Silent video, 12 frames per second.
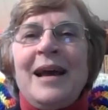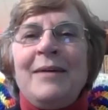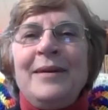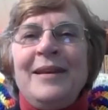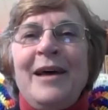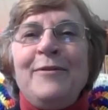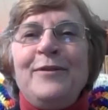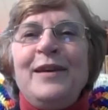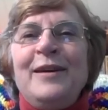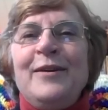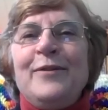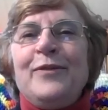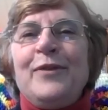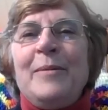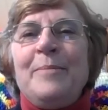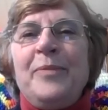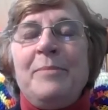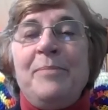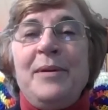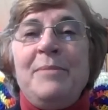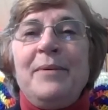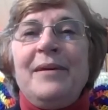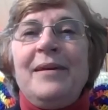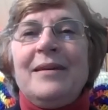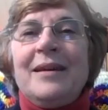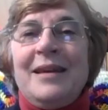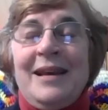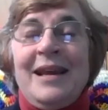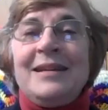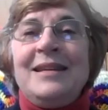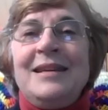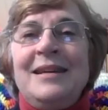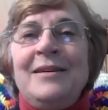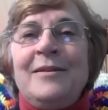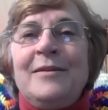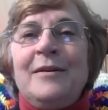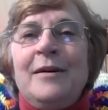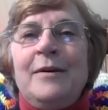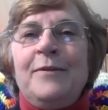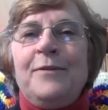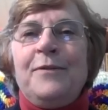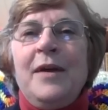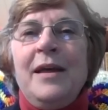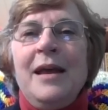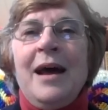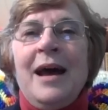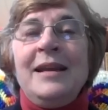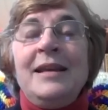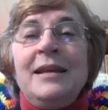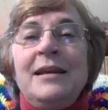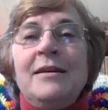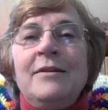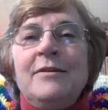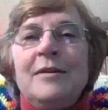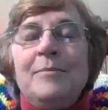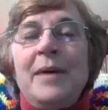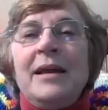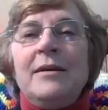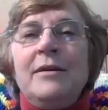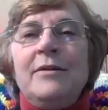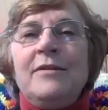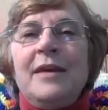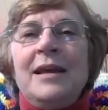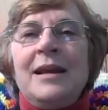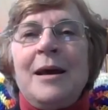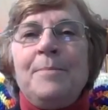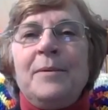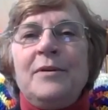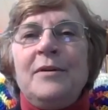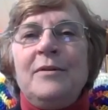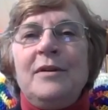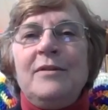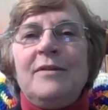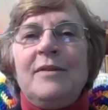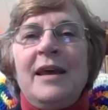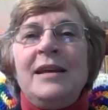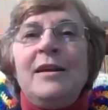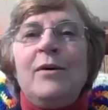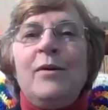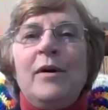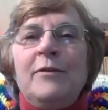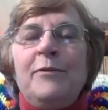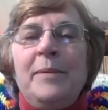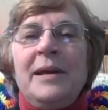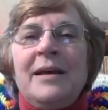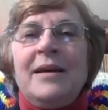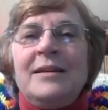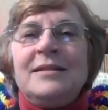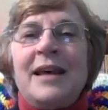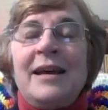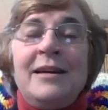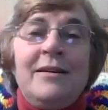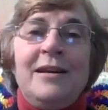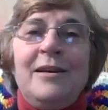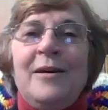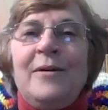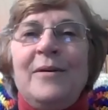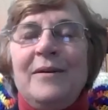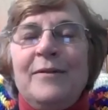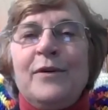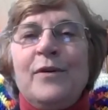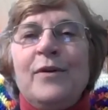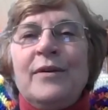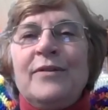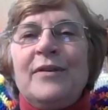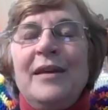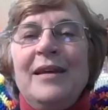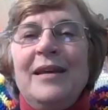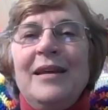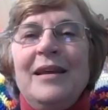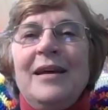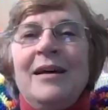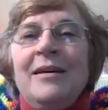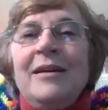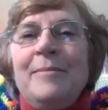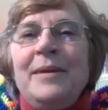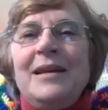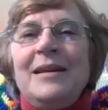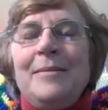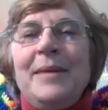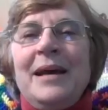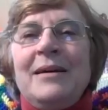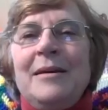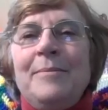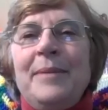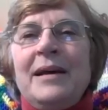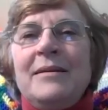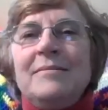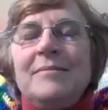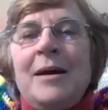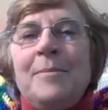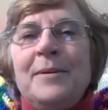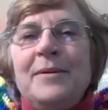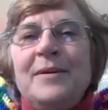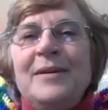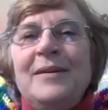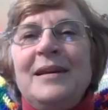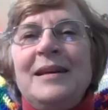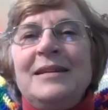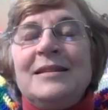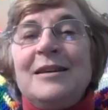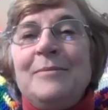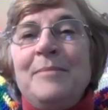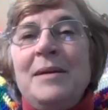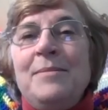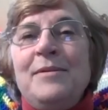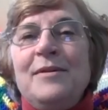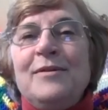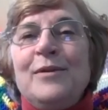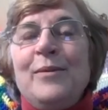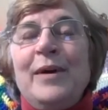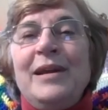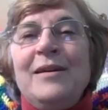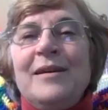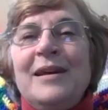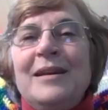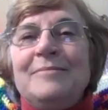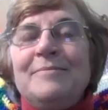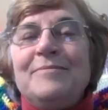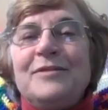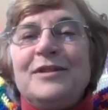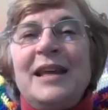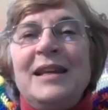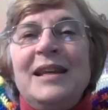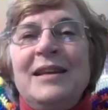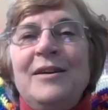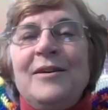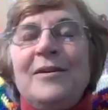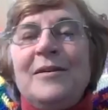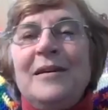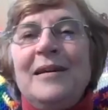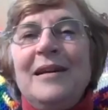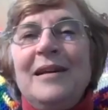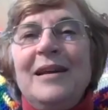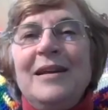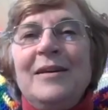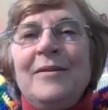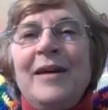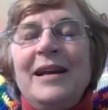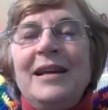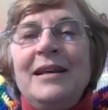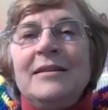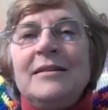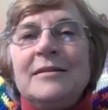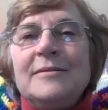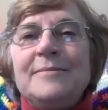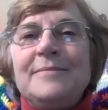I would love to hear from the people connected here of ideas and models and opportunities they know of, because I only know, of course, a limited amount about opportunities. So maybe there's a way you can send in your ideas.